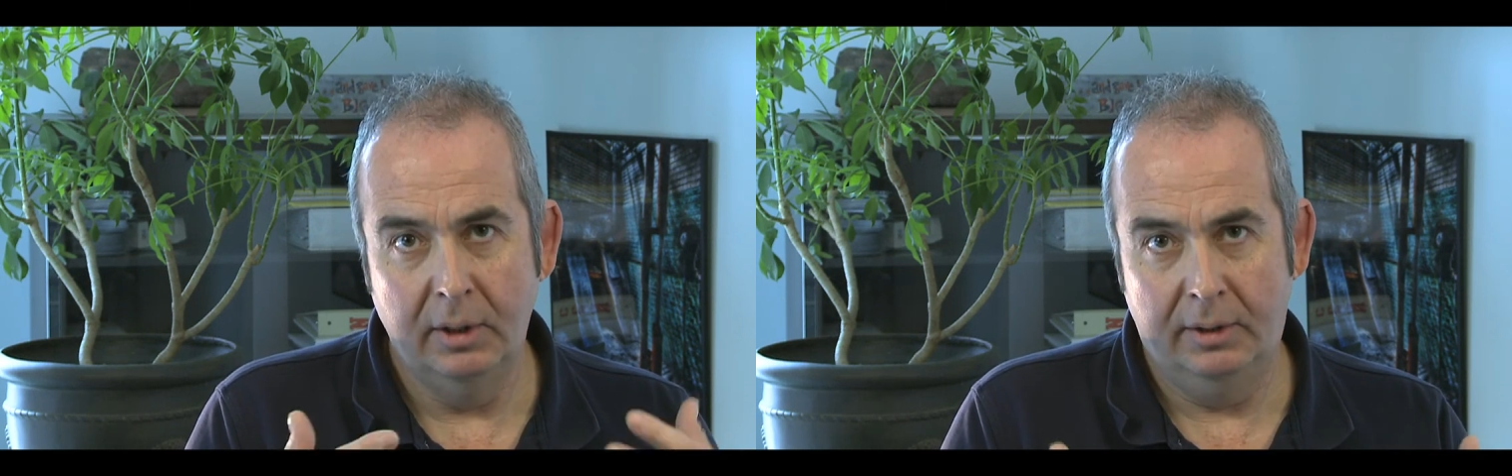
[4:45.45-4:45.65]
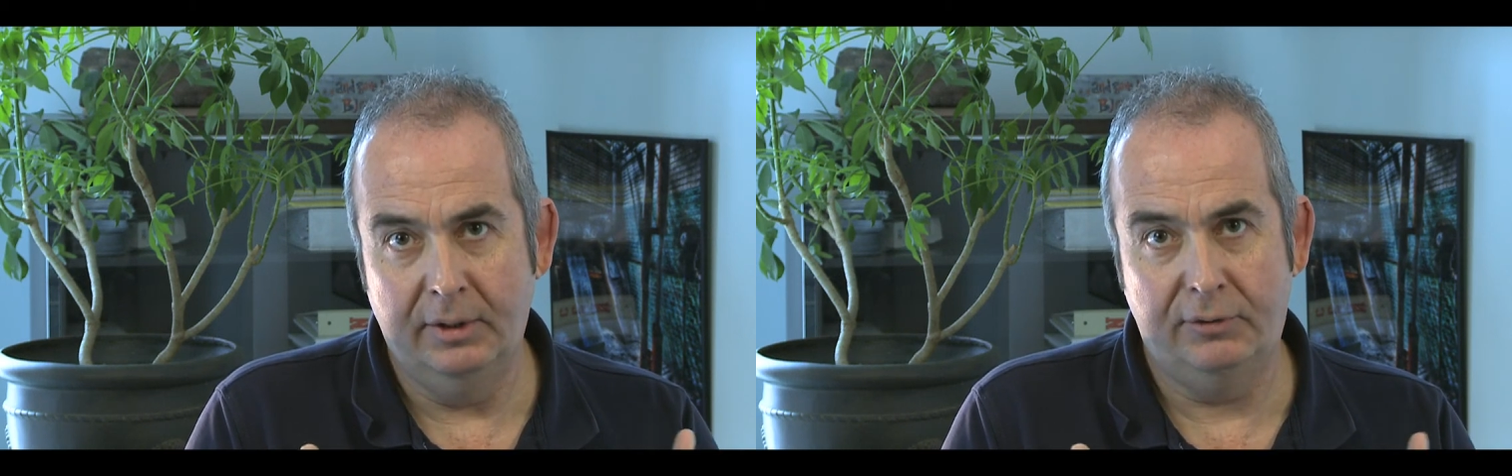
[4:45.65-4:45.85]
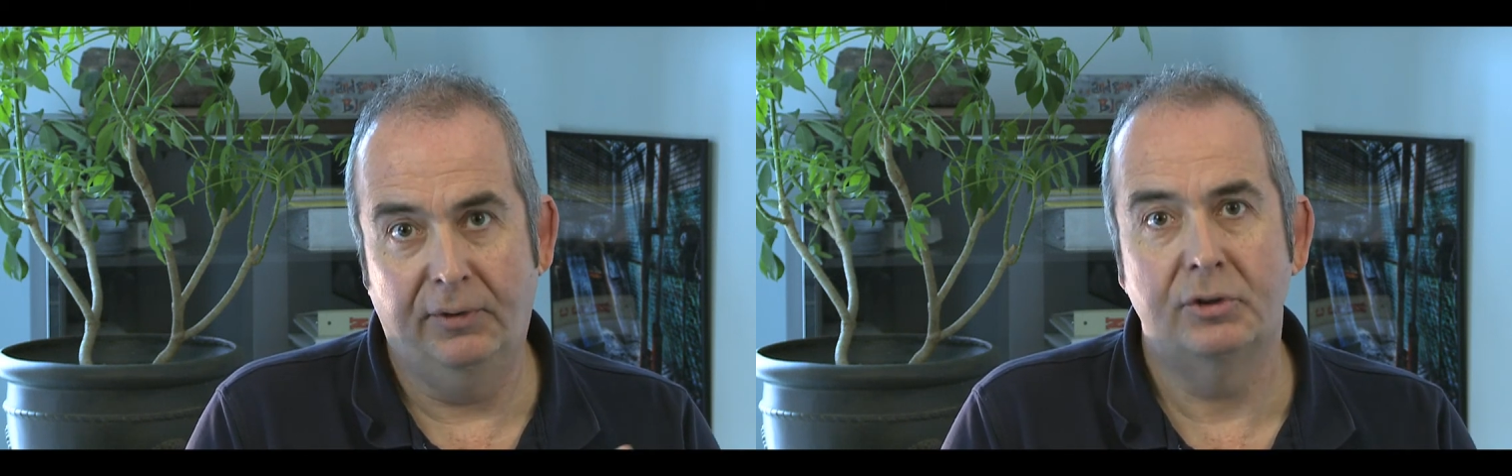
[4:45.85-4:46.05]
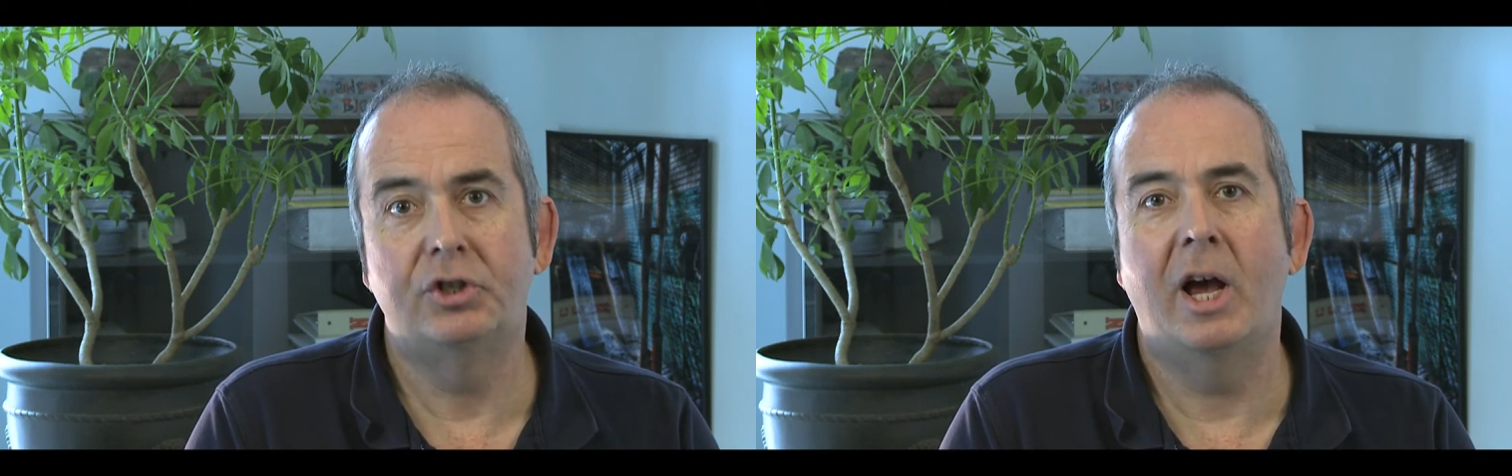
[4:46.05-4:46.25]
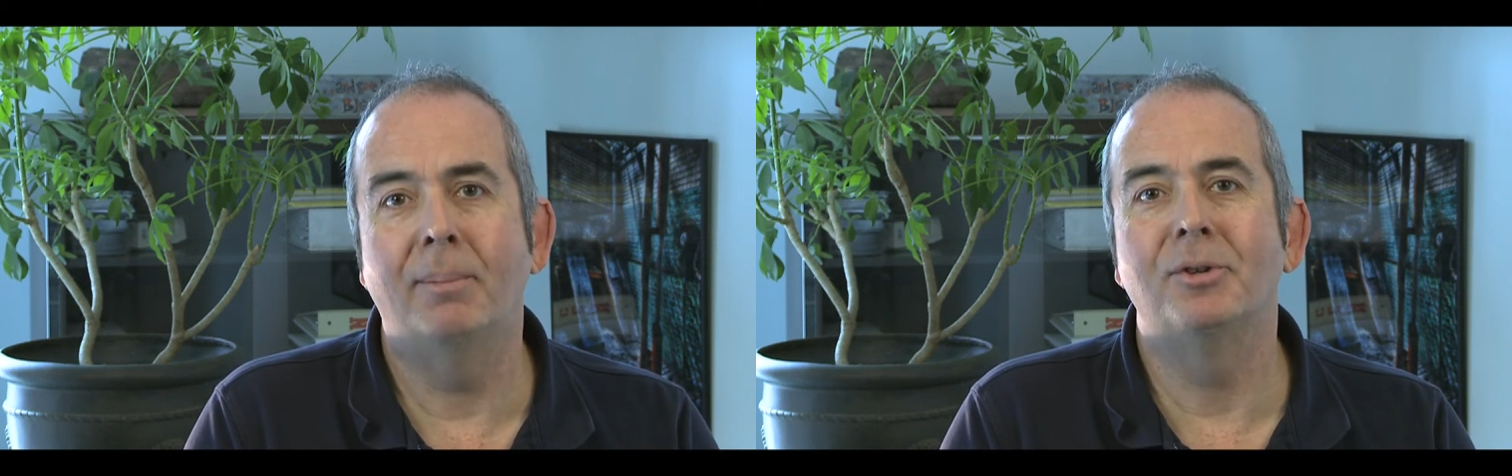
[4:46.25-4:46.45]
and this first
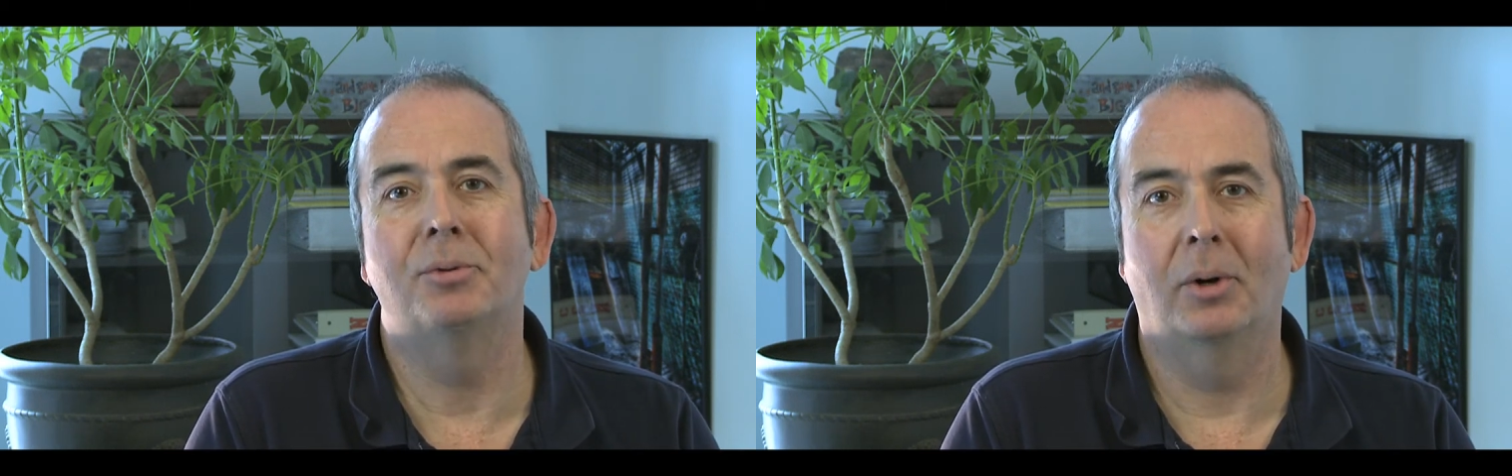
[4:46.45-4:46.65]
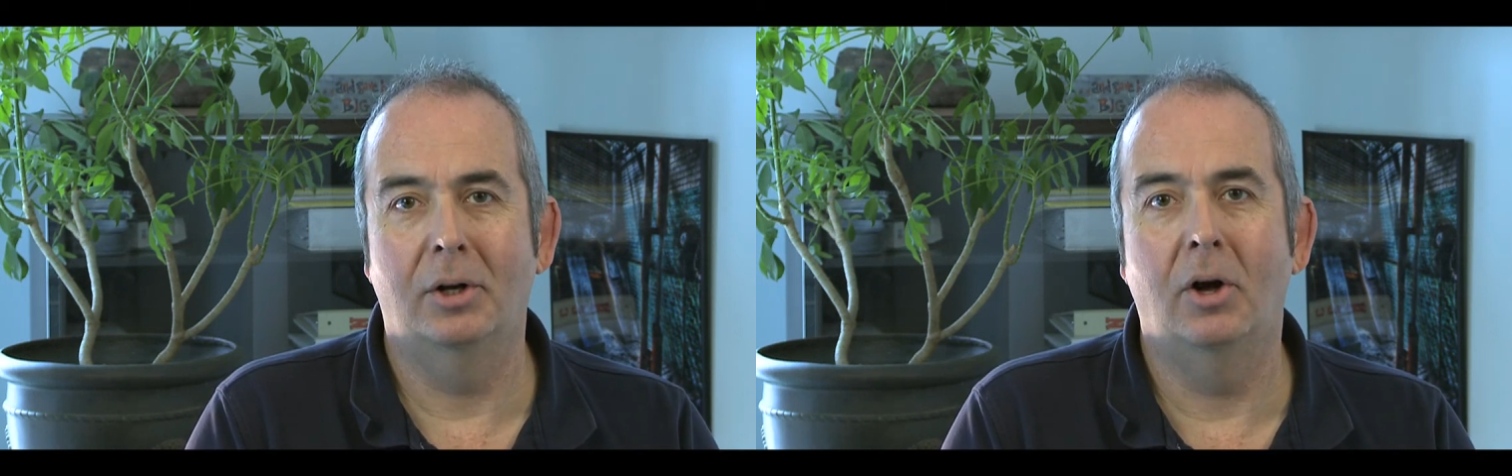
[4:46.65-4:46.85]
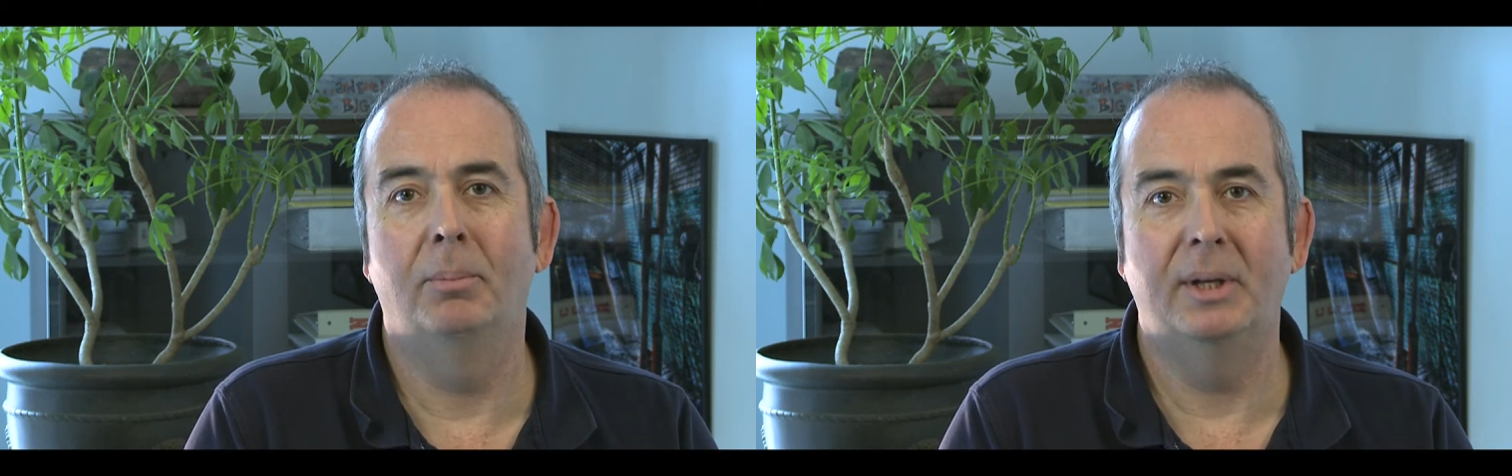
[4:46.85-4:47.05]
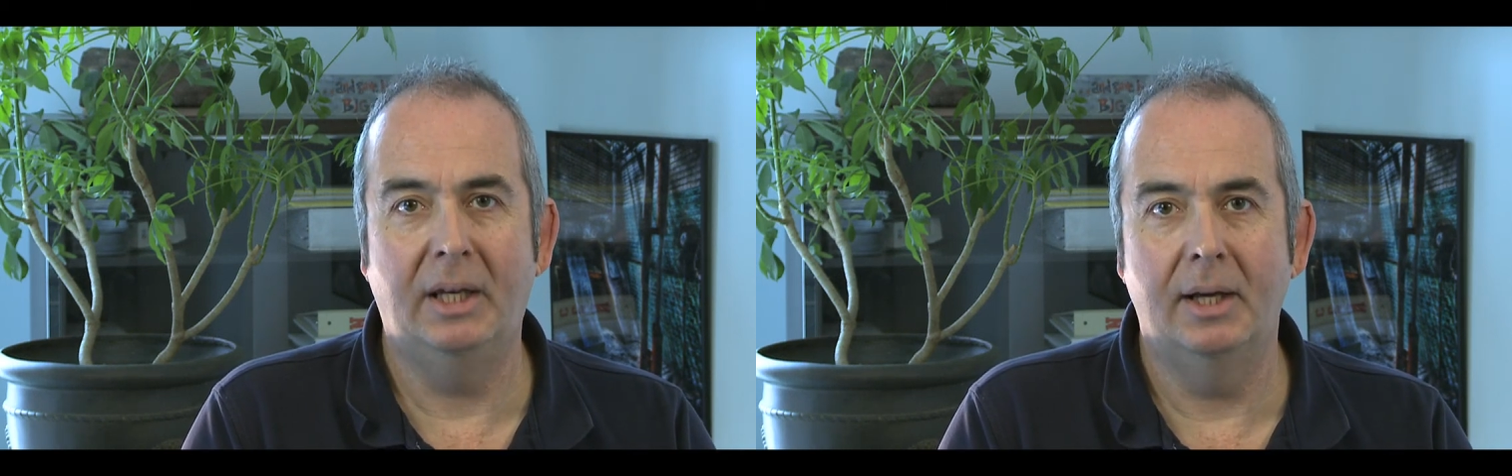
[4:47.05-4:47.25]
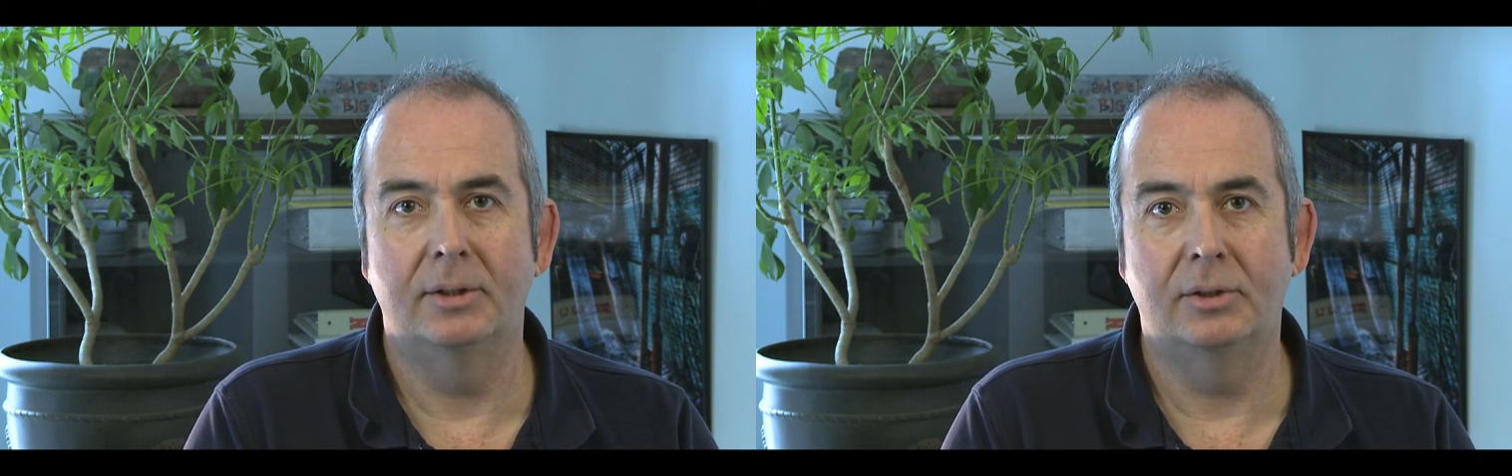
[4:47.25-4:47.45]
chapter is where it all
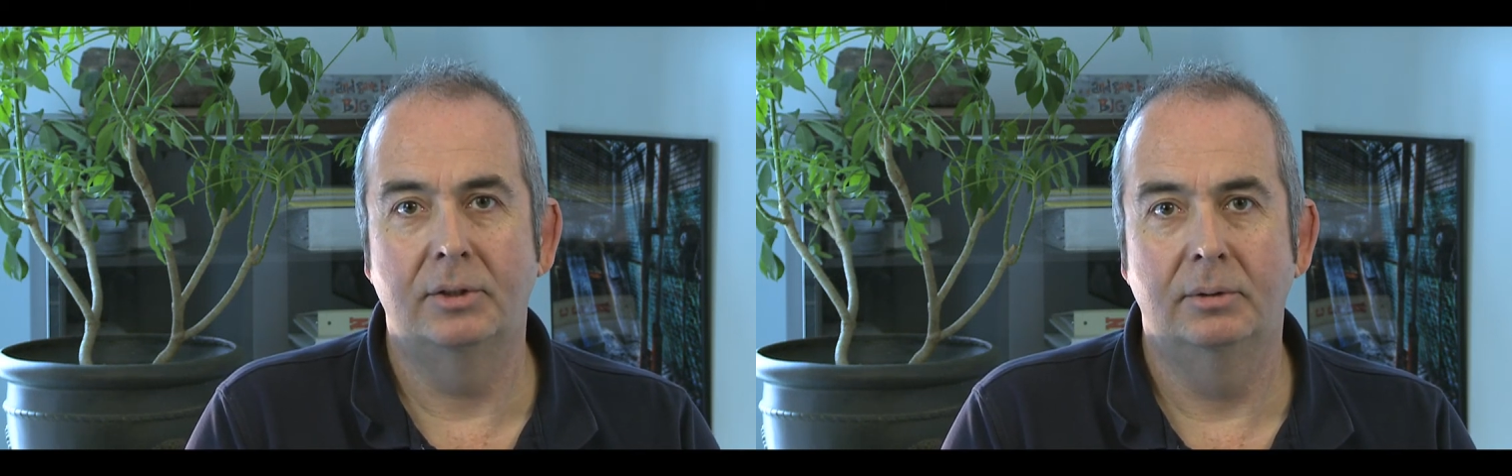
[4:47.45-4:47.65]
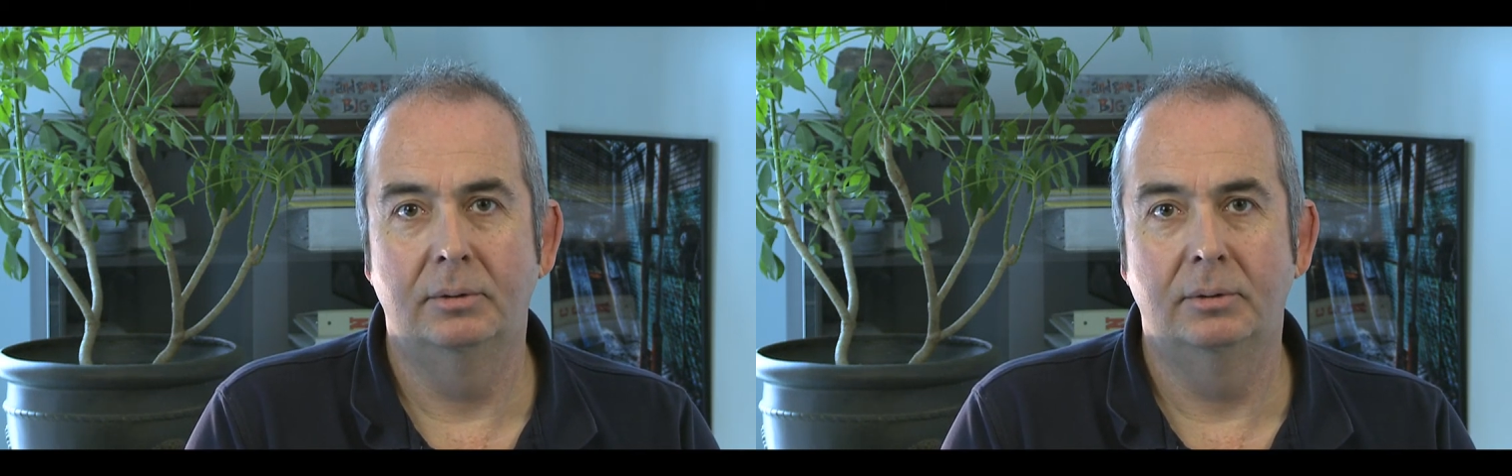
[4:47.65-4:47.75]
begins.